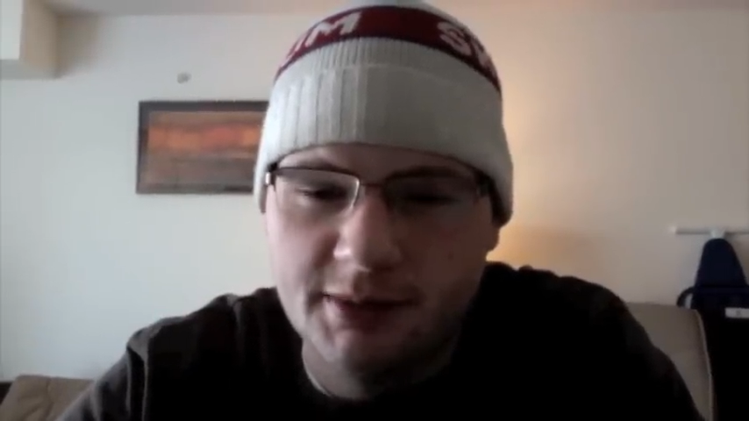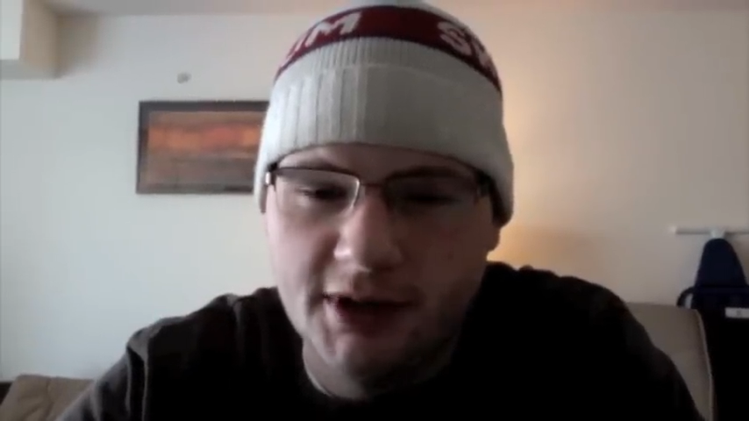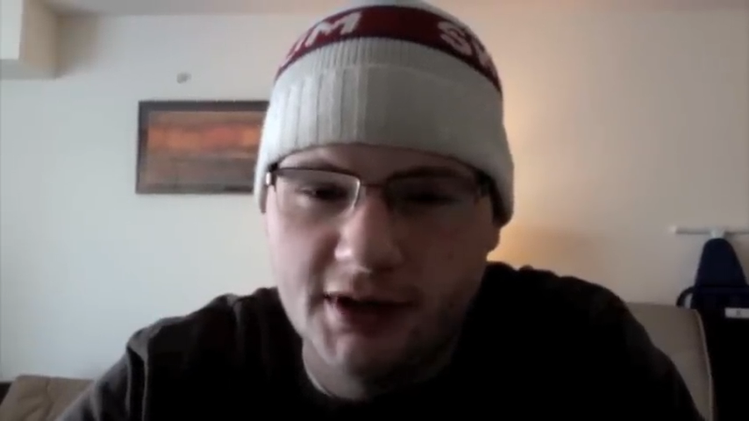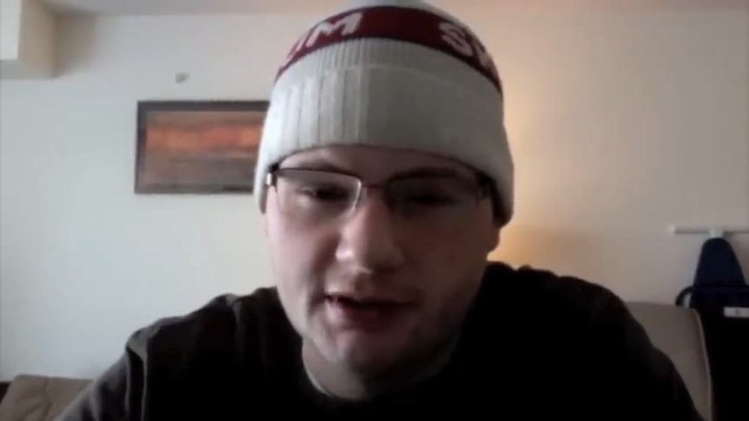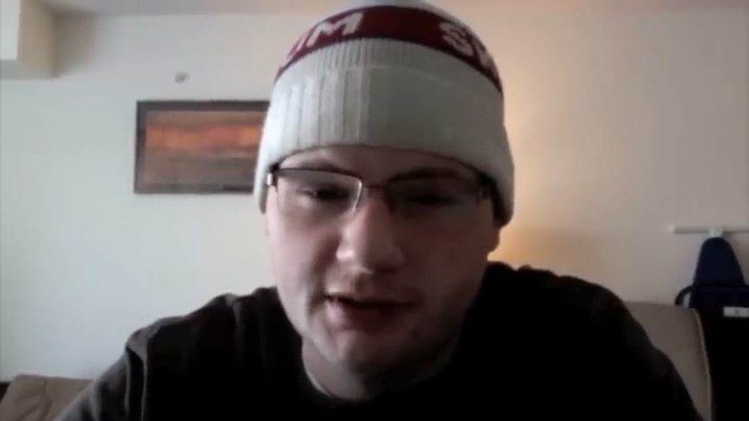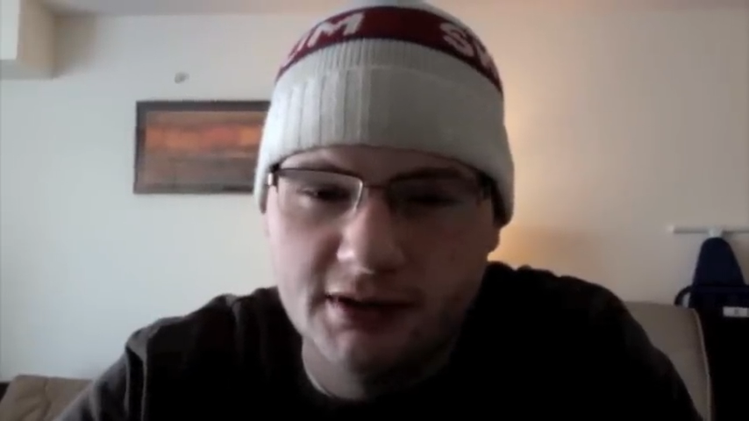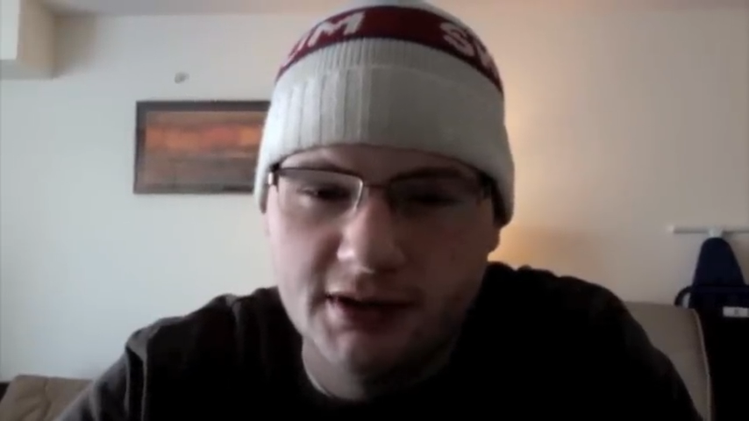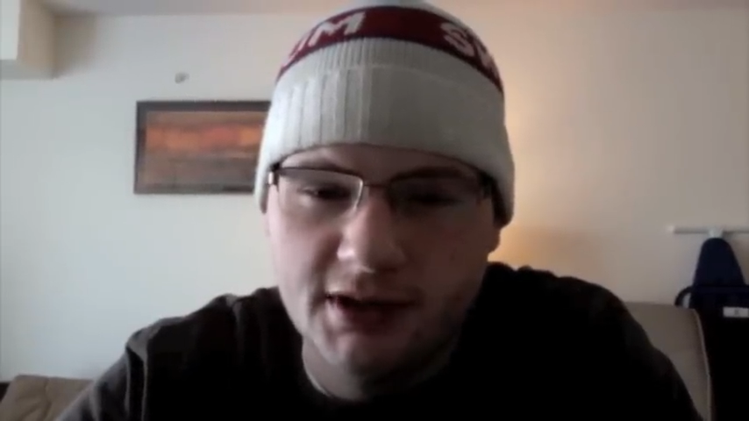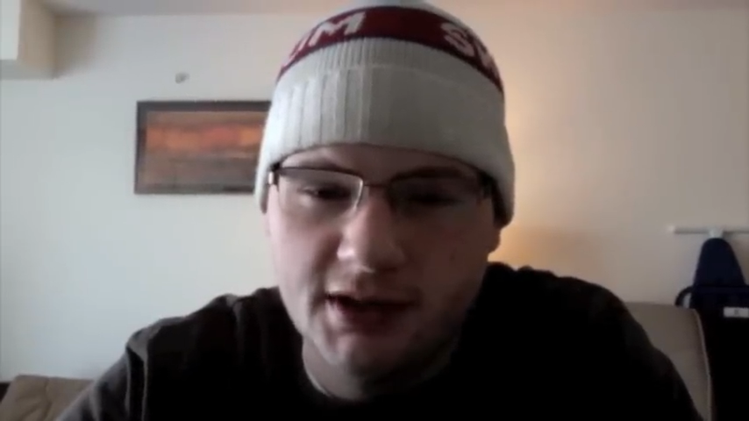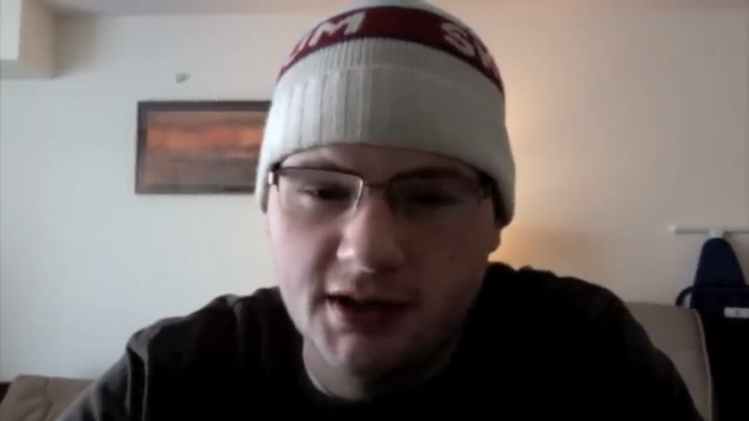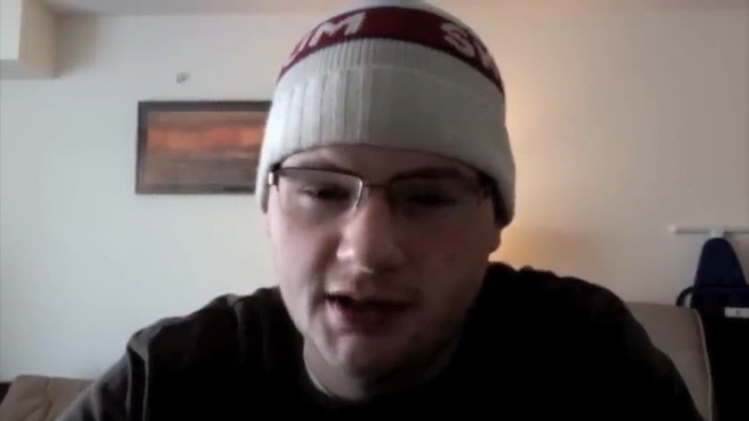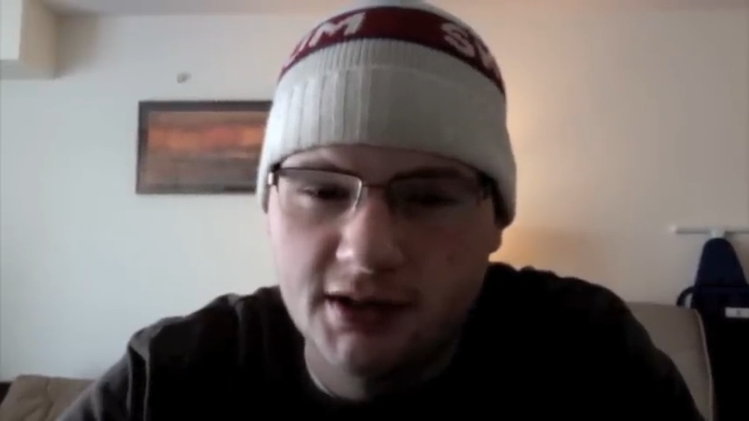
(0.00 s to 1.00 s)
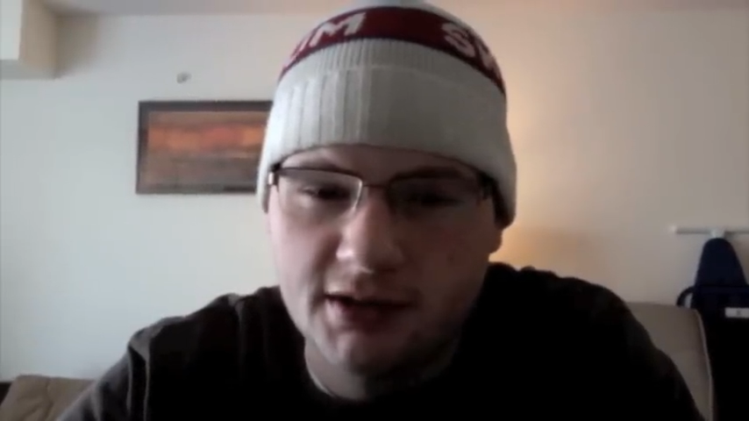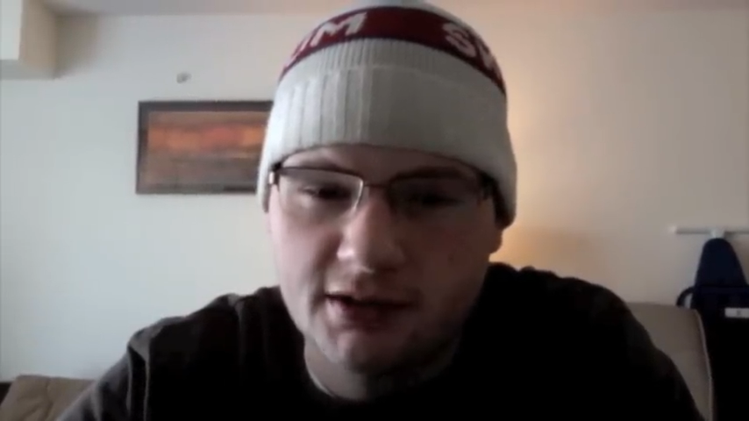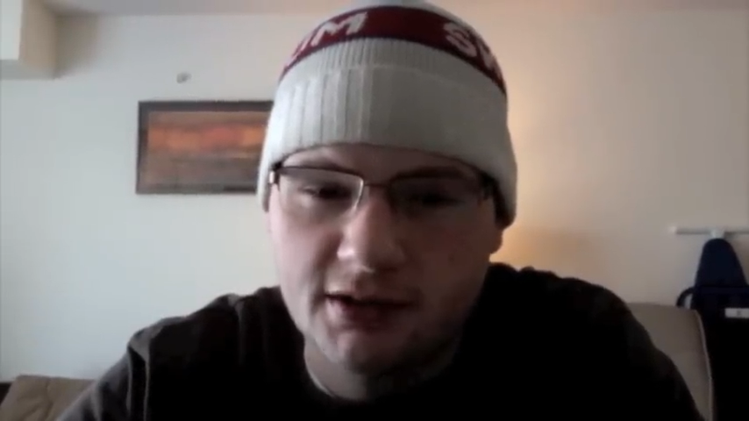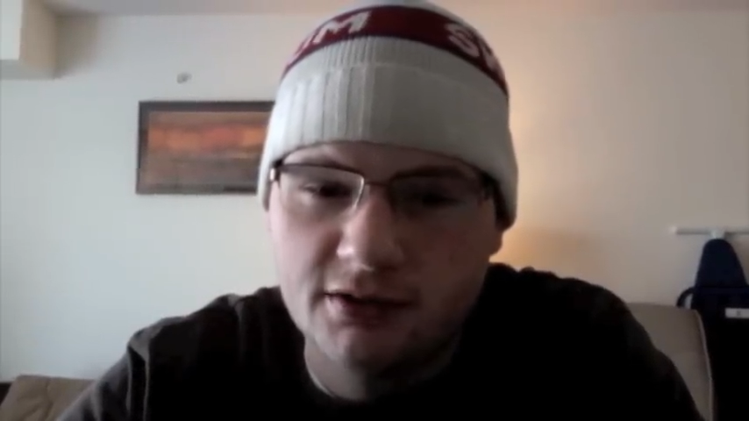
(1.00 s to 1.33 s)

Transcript: Bottled, and